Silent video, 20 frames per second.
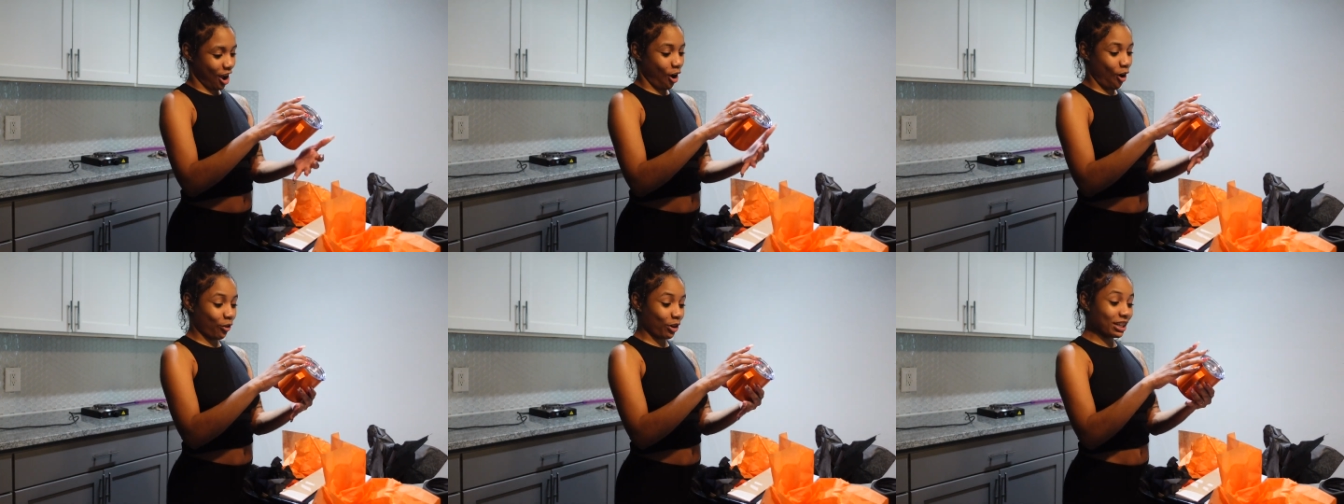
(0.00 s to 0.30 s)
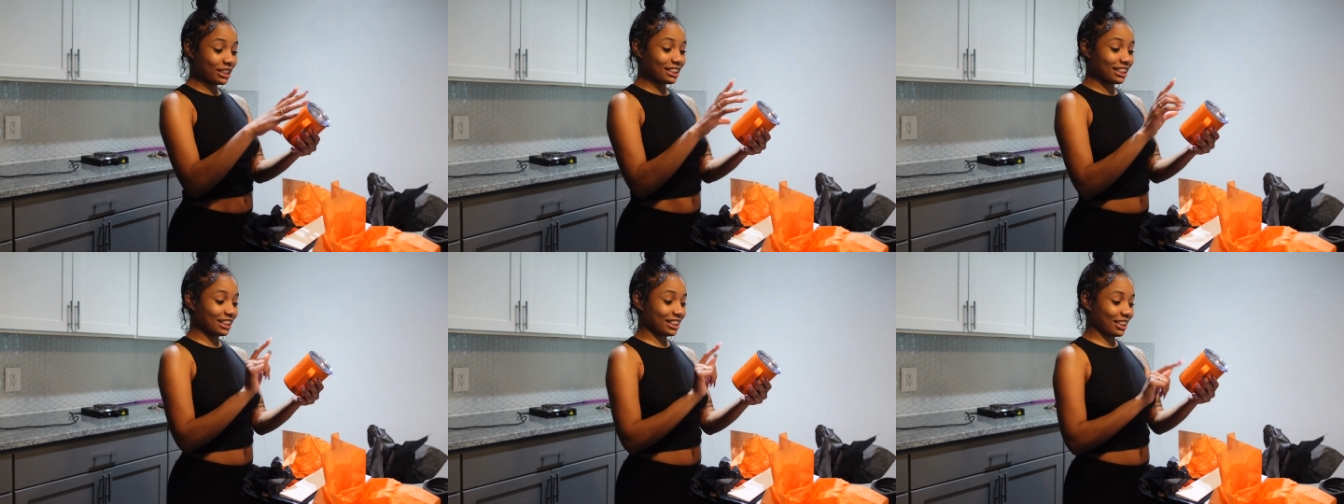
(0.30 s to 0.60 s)
Oh,
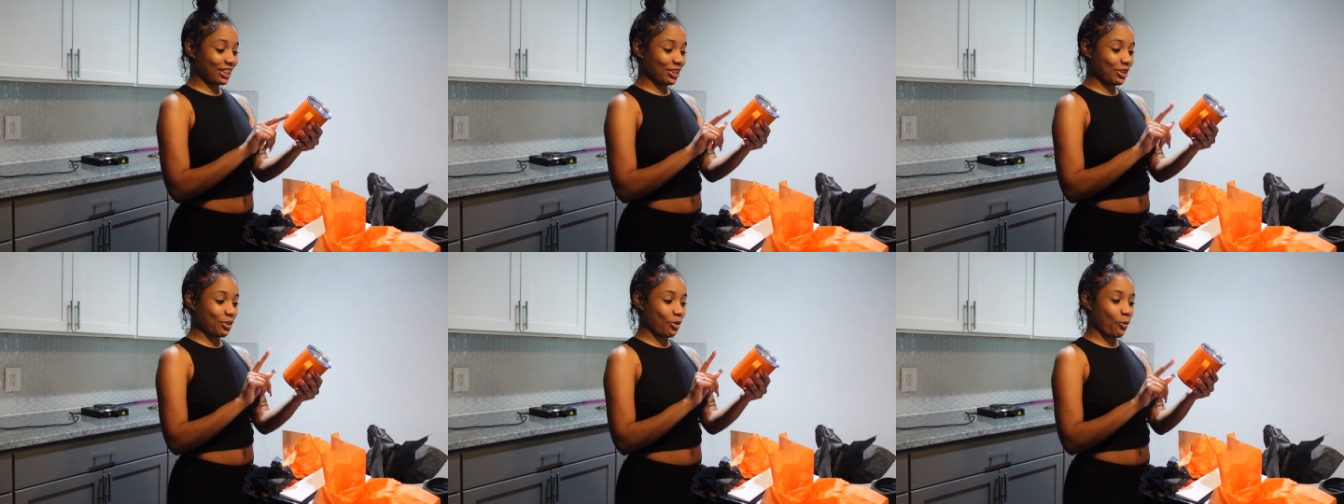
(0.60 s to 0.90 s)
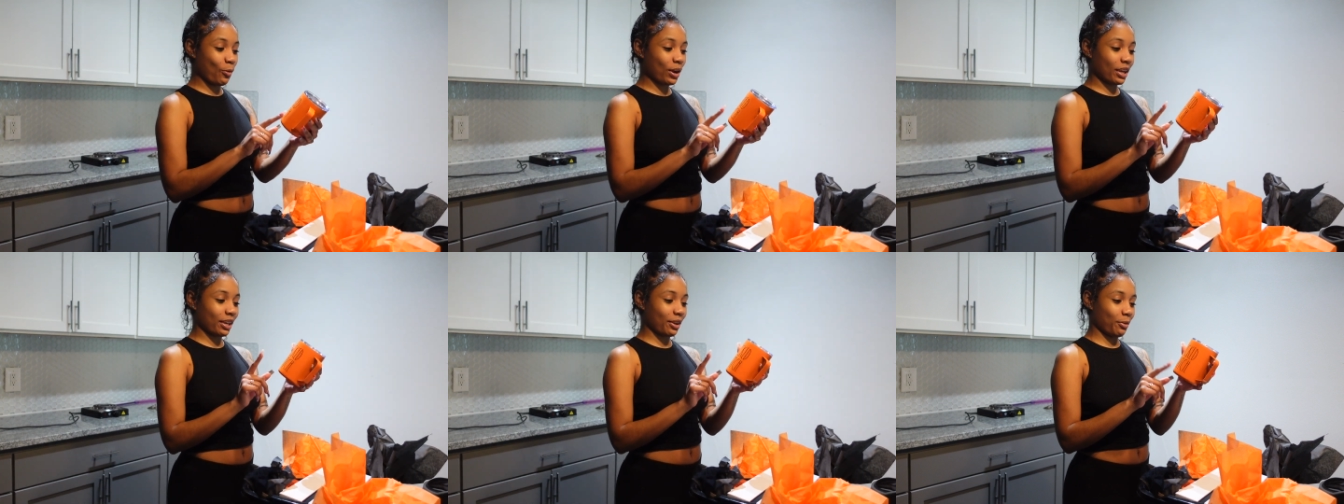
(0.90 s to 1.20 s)
this is
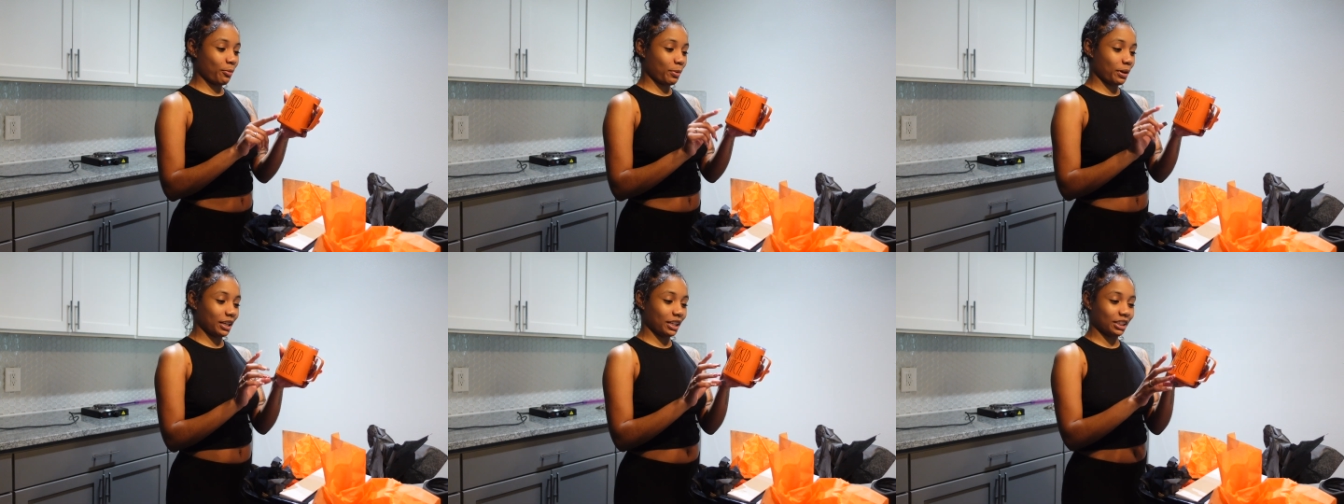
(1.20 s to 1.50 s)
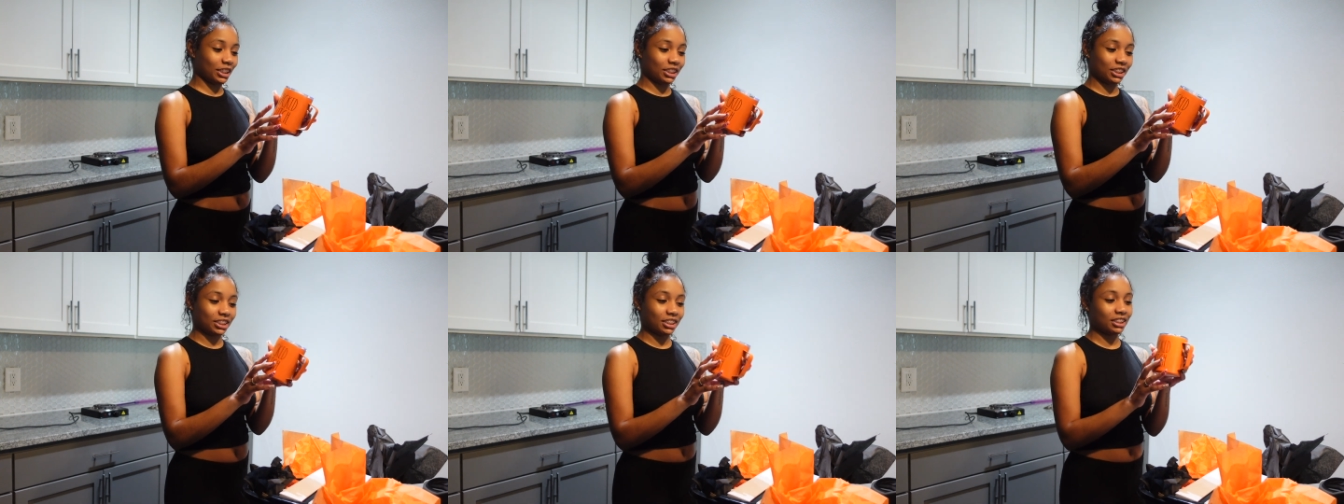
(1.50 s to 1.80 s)
cute, Wicked
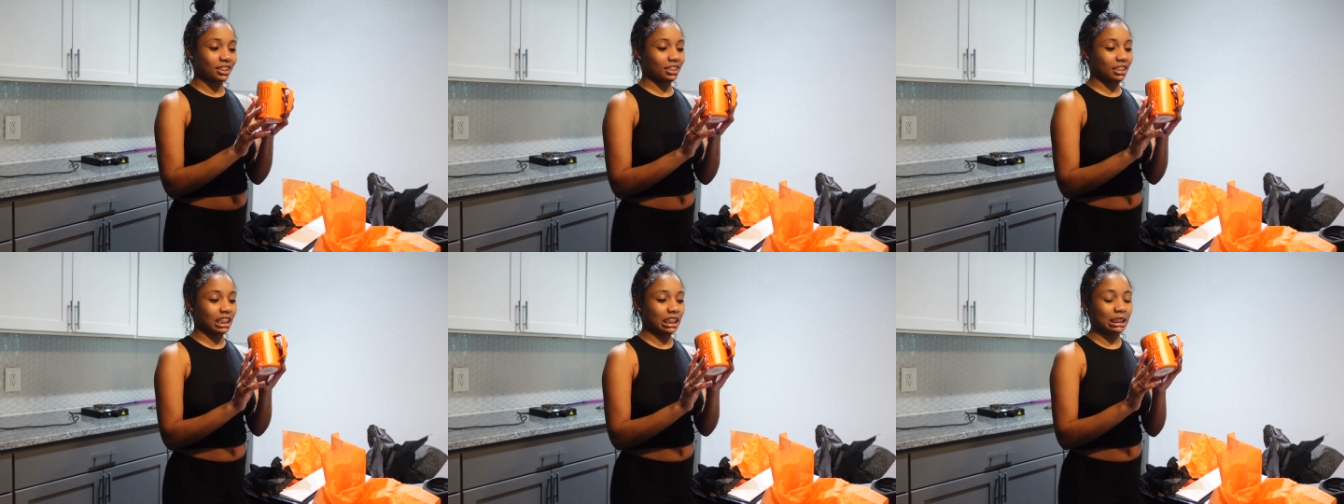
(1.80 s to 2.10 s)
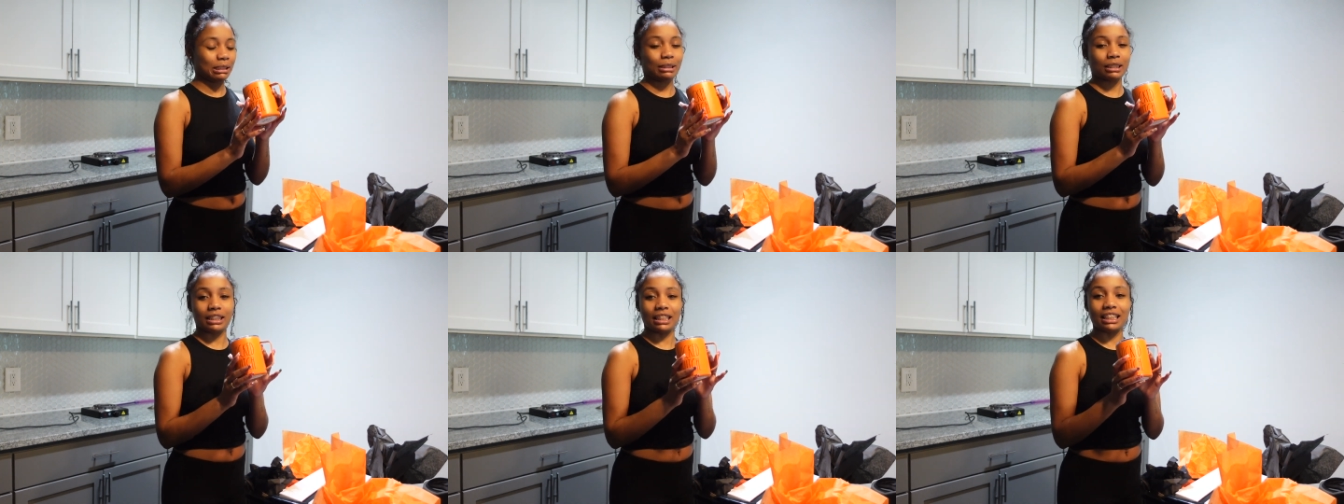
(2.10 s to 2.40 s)
Witch. There's
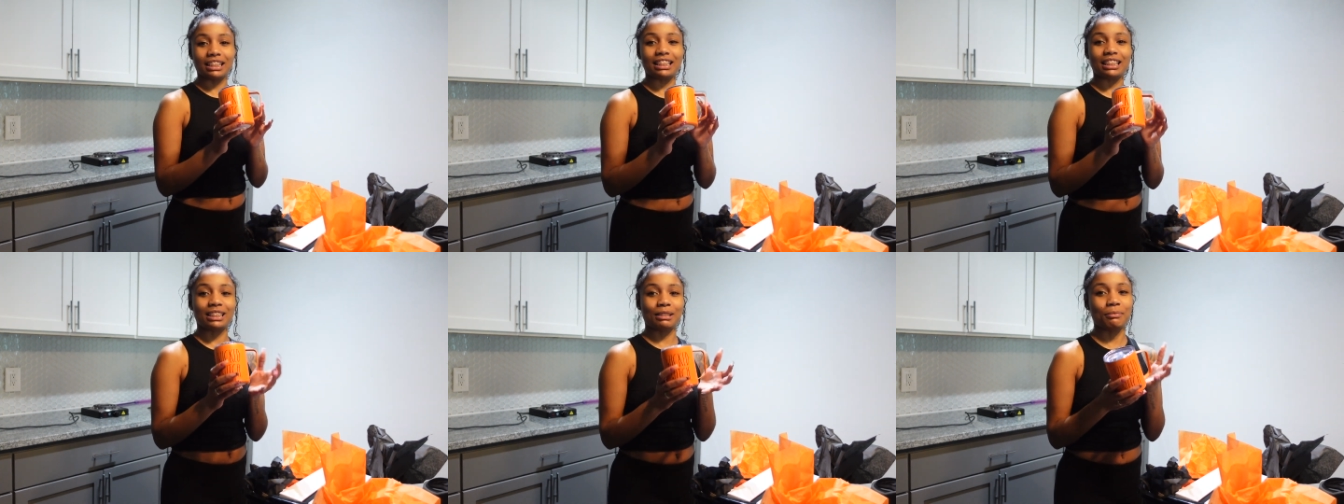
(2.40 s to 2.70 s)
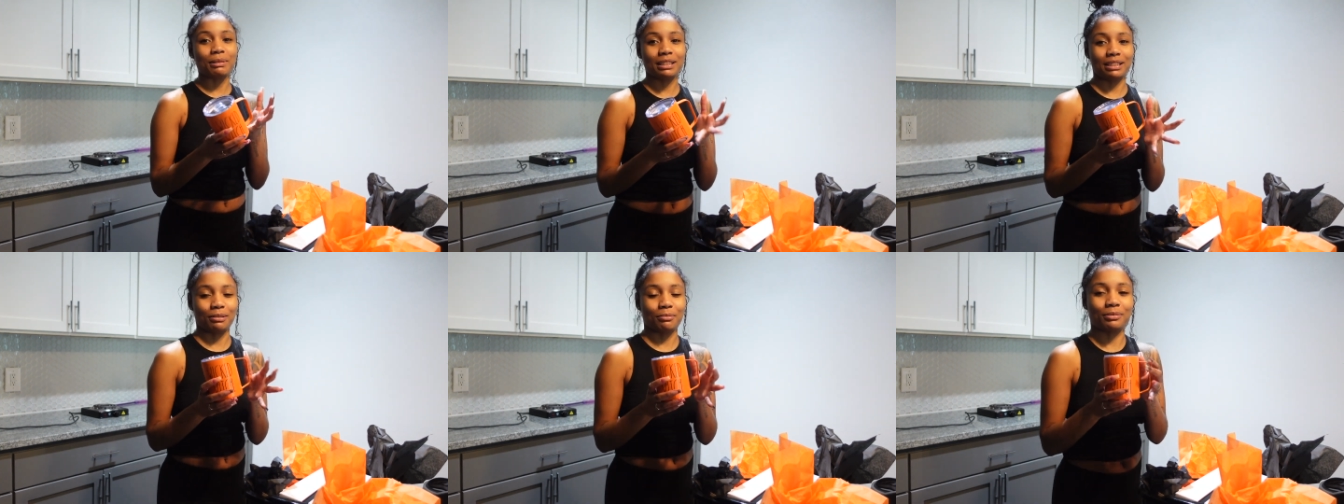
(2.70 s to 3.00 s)
you. This is
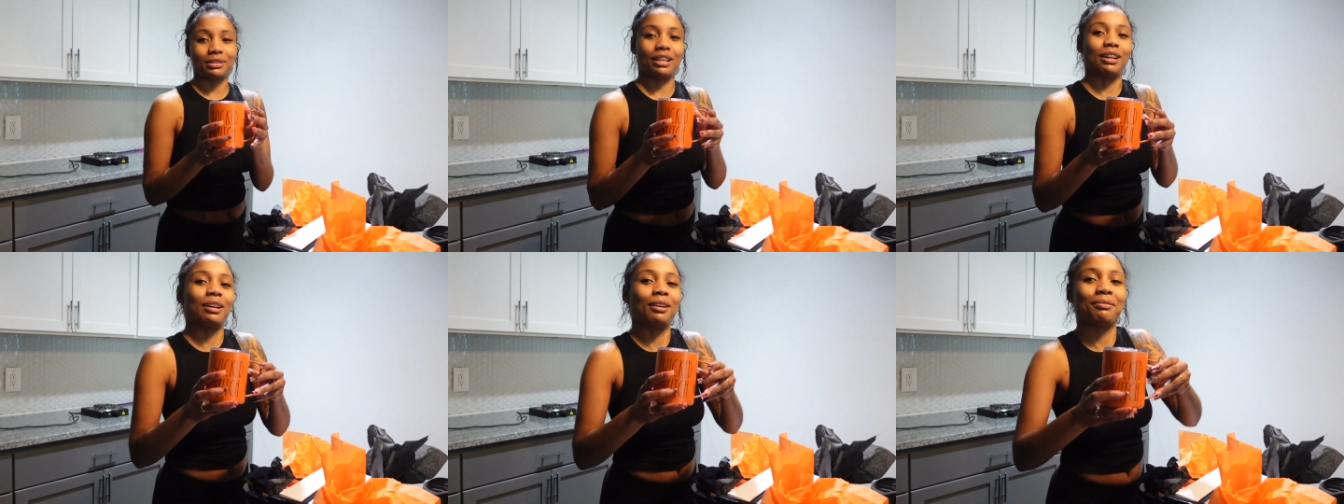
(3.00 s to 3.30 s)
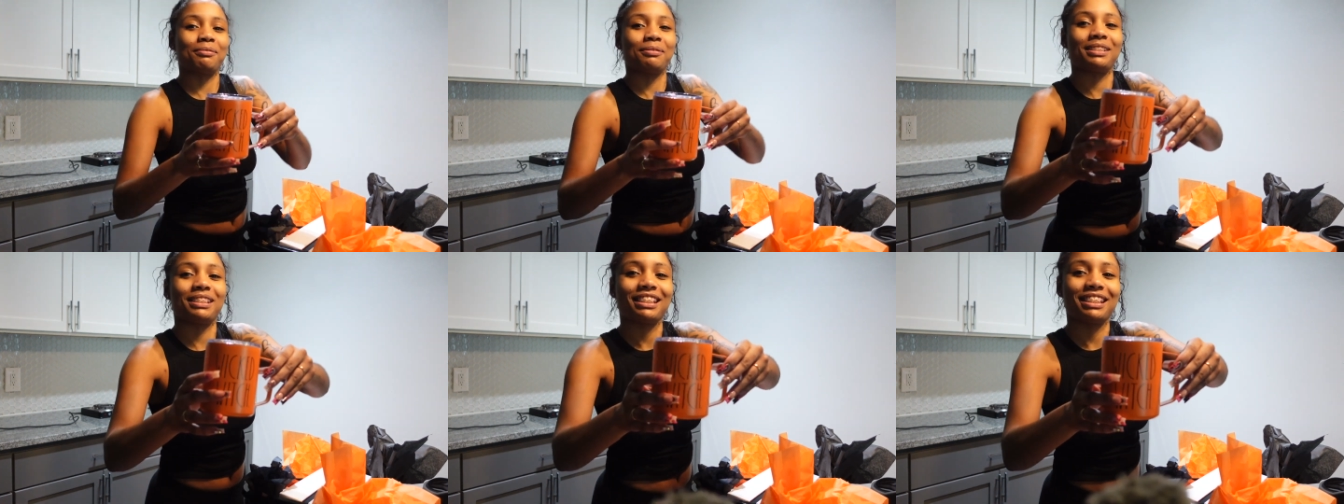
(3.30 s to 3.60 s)
me sometimes. No,
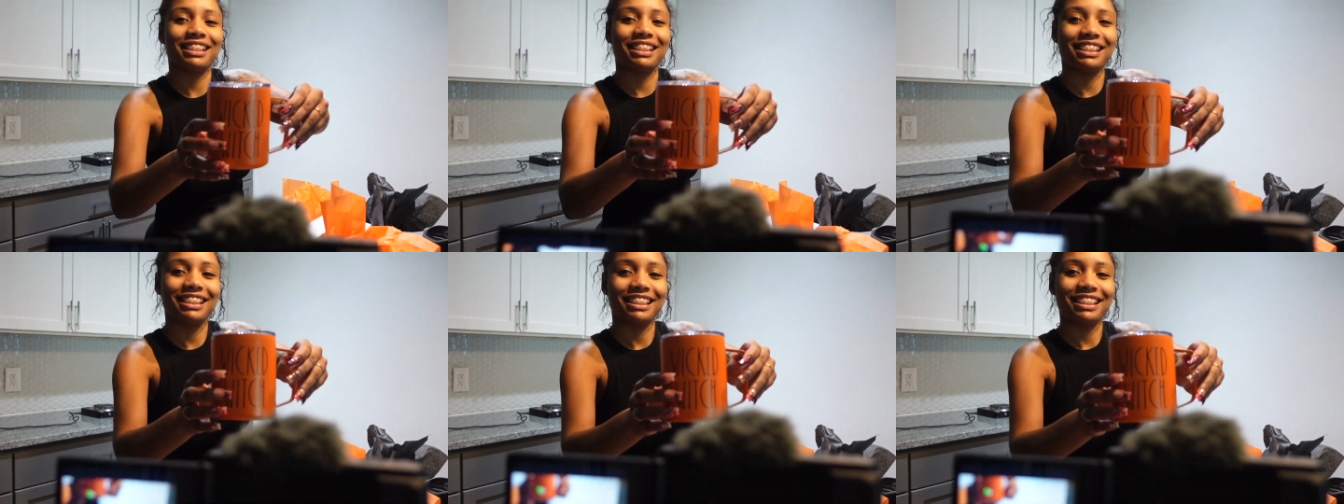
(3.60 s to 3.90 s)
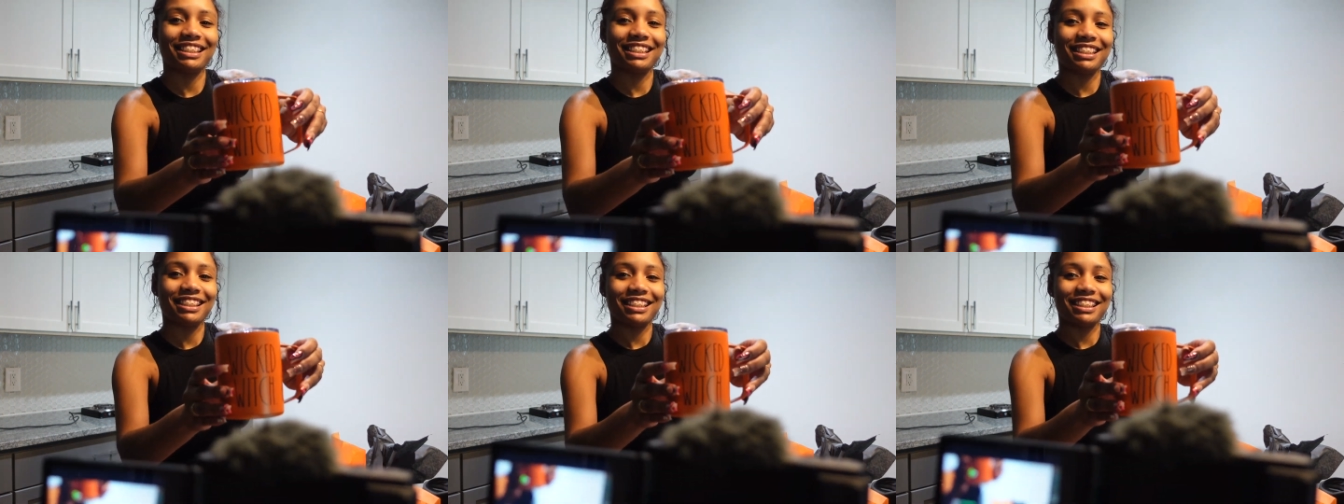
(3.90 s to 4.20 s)
you a nice
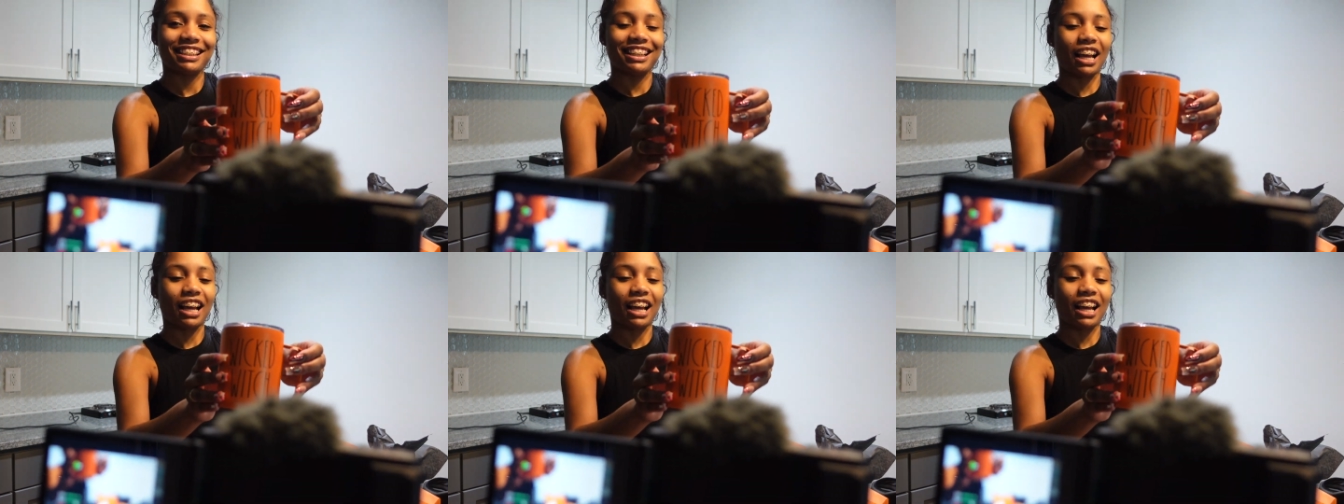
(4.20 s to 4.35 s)
witch.